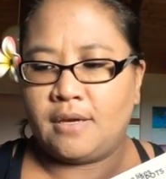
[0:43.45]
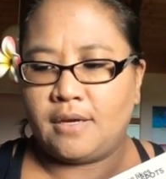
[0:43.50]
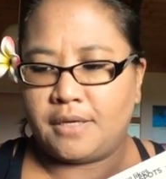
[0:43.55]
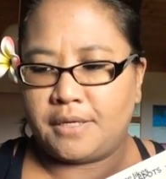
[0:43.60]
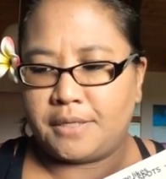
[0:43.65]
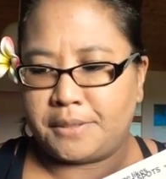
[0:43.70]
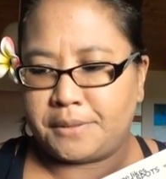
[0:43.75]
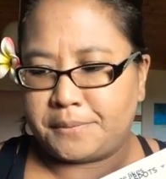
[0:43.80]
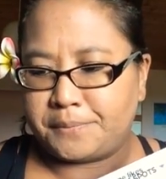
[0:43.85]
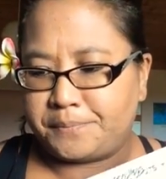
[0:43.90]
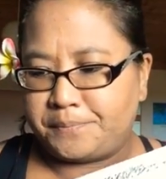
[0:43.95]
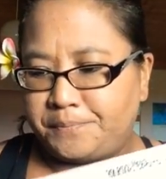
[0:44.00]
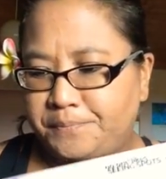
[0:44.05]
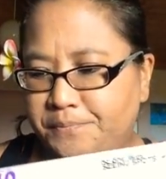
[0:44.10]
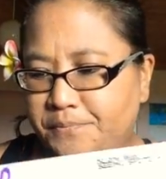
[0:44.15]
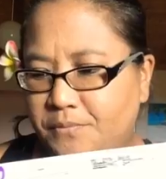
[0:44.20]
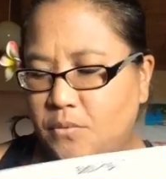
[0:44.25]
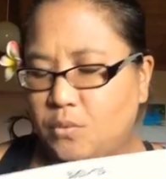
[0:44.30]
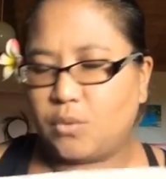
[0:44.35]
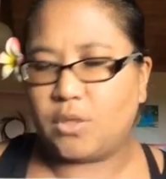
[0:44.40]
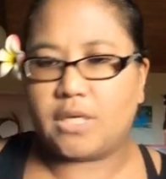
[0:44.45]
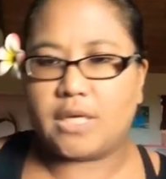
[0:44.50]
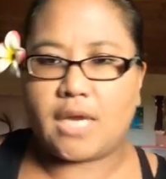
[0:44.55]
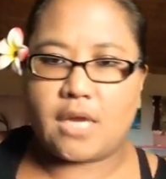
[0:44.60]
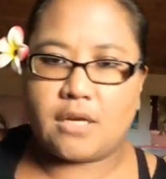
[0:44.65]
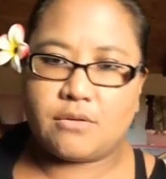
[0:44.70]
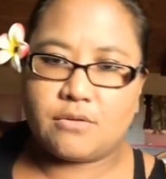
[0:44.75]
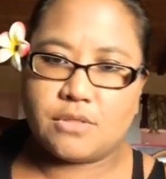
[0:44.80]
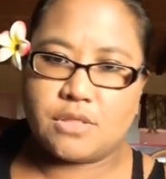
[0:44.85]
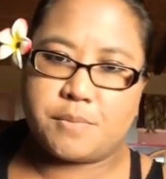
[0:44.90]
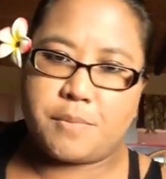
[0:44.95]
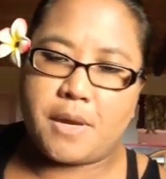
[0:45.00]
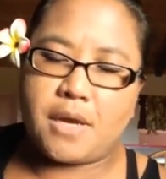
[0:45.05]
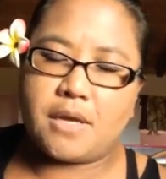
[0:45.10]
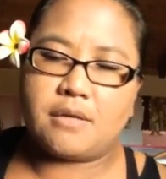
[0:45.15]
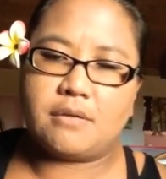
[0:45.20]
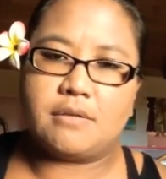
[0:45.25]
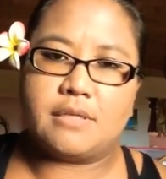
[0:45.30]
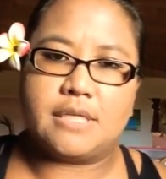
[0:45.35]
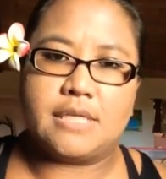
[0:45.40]
What Cackle
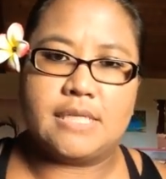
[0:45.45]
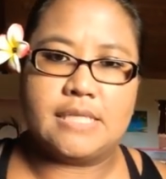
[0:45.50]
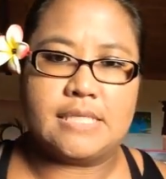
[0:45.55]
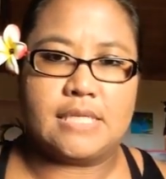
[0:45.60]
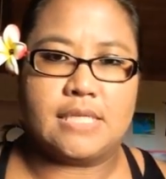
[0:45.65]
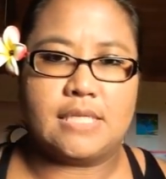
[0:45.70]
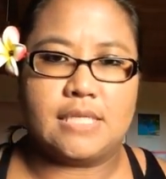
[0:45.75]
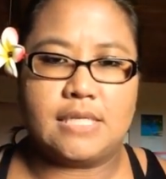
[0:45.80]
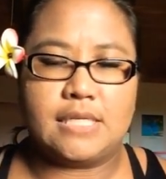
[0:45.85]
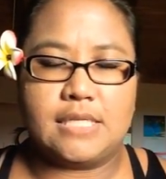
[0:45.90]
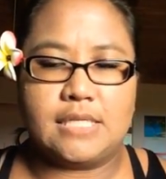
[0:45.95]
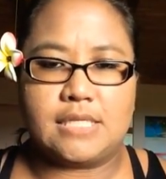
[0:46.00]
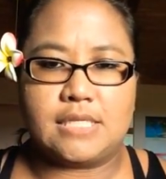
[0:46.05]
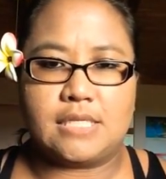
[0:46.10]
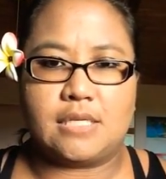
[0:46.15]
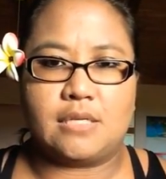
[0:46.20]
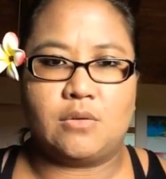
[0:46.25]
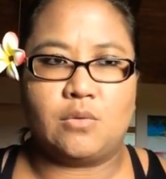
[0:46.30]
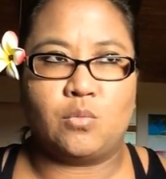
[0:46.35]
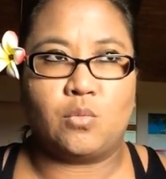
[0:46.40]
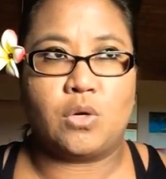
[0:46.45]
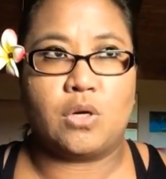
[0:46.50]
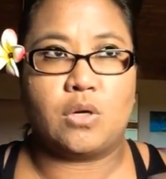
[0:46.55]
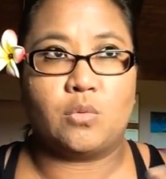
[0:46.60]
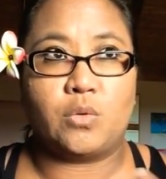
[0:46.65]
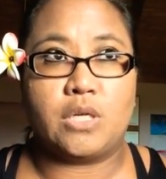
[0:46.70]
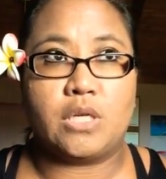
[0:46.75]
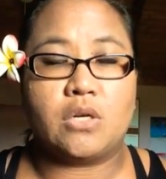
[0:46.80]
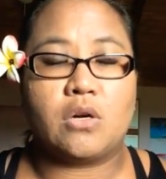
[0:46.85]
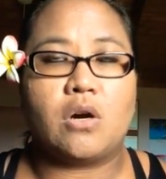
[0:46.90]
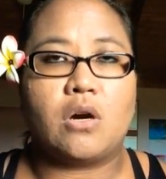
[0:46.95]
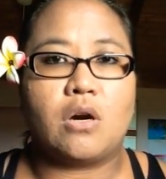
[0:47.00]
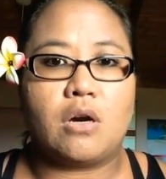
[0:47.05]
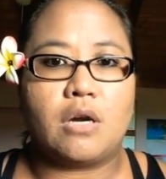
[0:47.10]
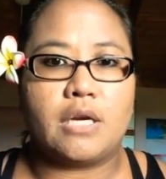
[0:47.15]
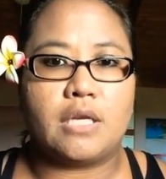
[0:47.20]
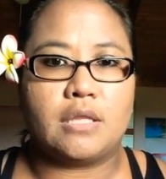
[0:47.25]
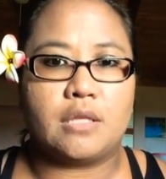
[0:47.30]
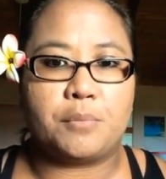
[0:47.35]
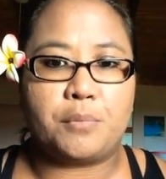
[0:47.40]
Spackle is, it's what we call
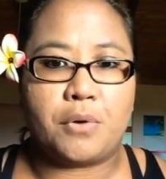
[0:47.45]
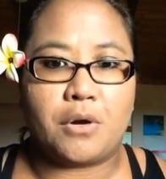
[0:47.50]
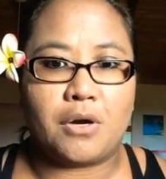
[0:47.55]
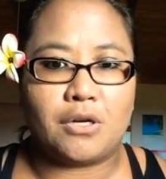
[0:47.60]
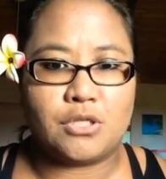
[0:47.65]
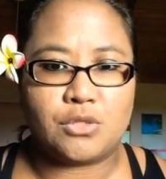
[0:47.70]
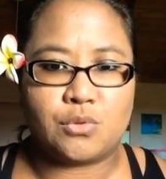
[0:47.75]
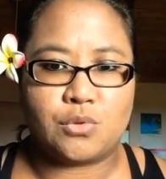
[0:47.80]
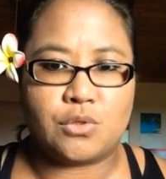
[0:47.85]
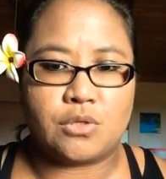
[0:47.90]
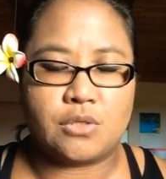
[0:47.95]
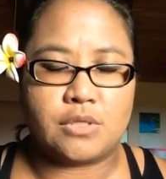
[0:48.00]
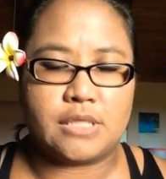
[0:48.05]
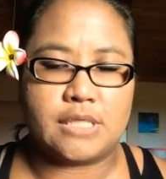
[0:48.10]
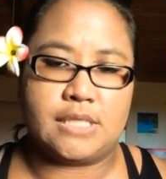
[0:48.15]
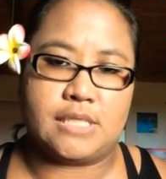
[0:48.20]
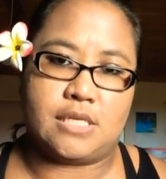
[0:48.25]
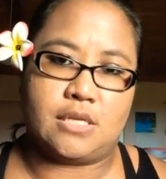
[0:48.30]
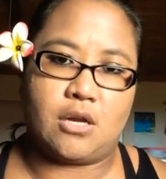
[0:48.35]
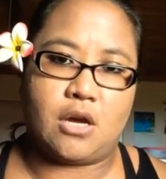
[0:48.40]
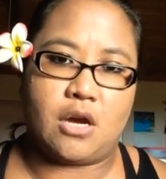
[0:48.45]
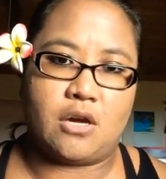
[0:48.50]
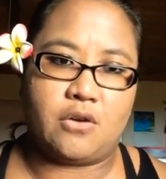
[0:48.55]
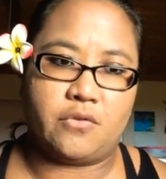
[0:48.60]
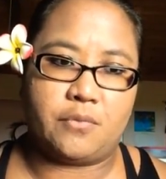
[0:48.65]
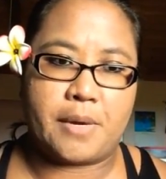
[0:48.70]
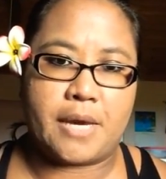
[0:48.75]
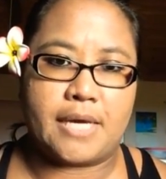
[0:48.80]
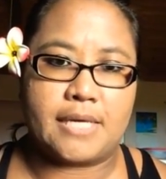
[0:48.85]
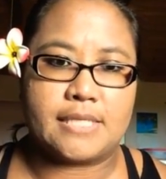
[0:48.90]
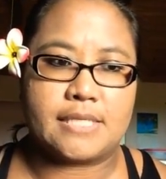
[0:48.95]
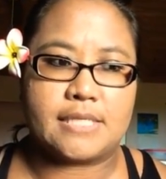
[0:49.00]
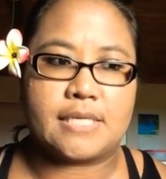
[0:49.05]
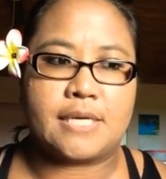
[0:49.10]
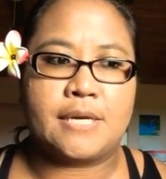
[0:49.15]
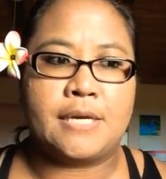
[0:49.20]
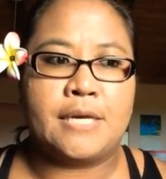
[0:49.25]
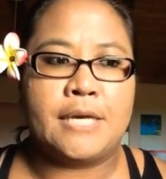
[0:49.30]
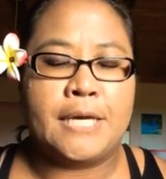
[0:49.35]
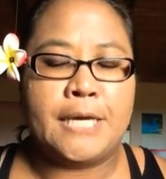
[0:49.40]
in the Posh world is an off mask.
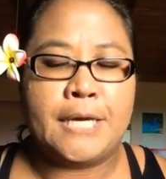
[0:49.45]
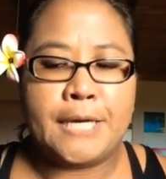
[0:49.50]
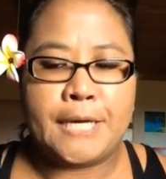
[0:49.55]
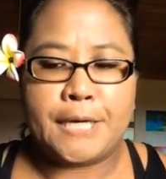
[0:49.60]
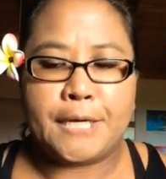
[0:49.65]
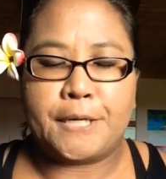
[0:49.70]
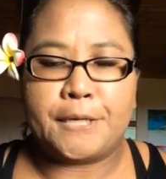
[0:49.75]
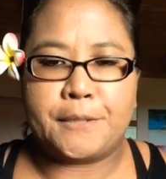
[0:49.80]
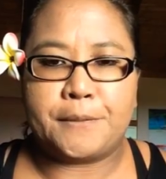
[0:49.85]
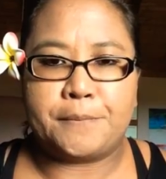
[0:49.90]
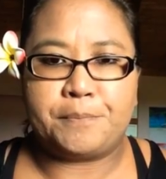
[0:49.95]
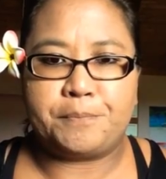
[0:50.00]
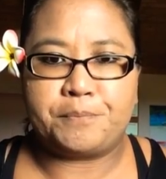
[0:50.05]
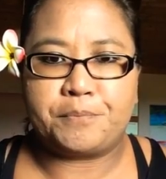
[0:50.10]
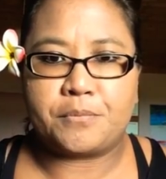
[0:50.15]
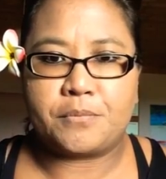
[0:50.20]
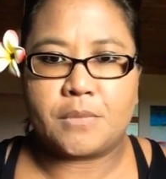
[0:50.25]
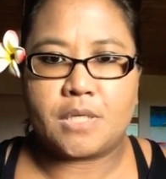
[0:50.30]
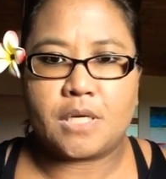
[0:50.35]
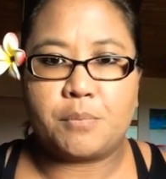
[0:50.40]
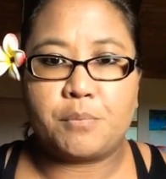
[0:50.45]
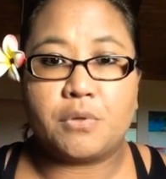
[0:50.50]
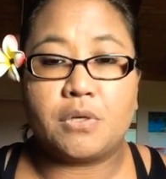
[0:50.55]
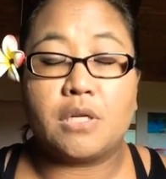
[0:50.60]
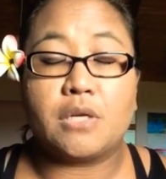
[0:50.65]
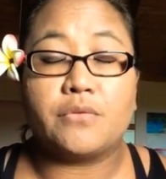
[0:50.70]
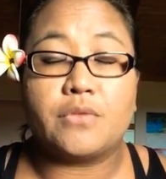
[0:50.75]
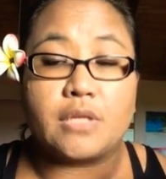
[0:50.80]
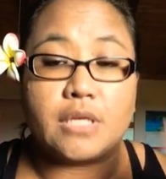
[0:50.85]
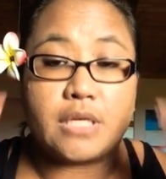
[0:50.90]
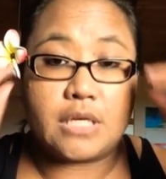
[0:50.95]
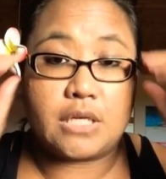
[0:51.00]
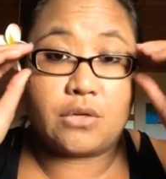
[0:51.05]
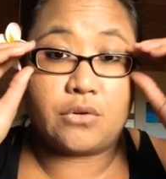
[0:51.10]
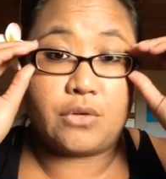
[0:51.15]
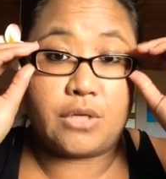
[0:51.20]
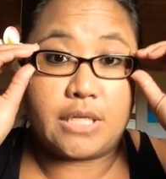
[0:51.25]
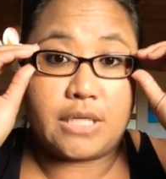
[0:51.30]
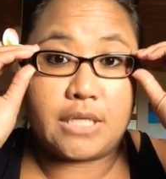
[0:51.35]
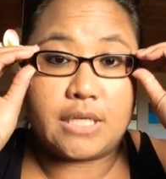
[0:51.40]
Couple of the
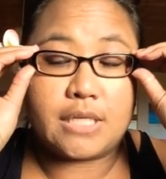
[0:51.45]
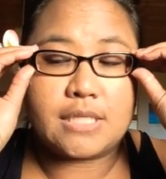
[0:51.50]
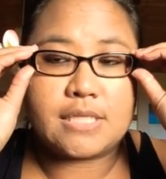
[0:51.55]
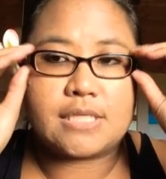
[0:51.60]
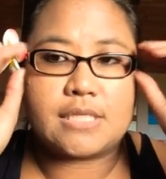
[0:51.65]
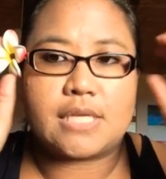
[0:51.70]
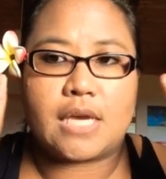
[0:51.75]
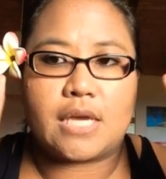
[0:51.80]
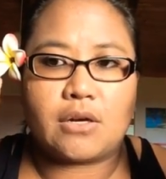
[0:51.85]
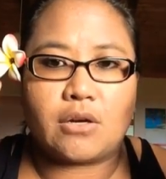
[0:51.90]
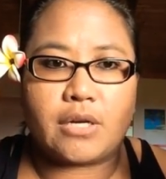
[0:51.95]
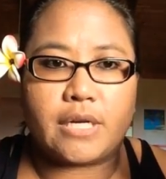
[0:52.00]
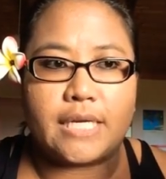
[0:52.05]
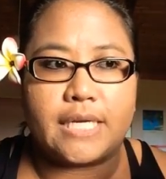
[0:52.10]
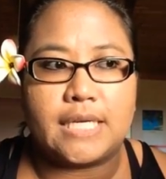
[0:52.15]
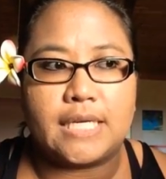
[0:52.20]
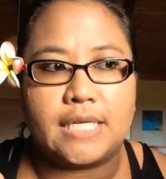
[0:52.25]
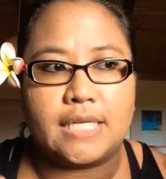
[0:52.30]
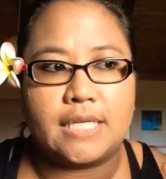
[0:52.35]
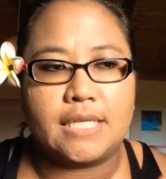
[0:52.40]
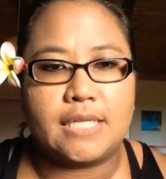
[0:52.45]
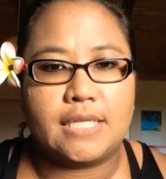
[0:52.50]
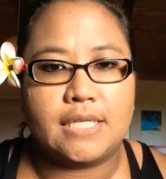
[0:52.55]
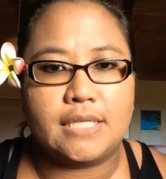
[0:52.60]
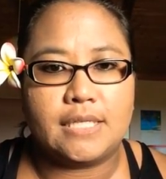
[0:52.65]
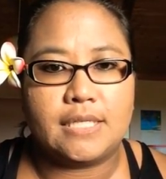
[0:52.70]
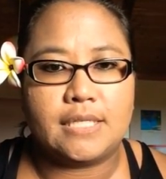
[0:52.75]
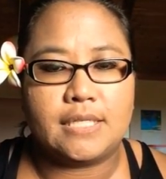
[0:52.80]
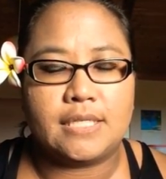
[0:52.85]
ingredients that are in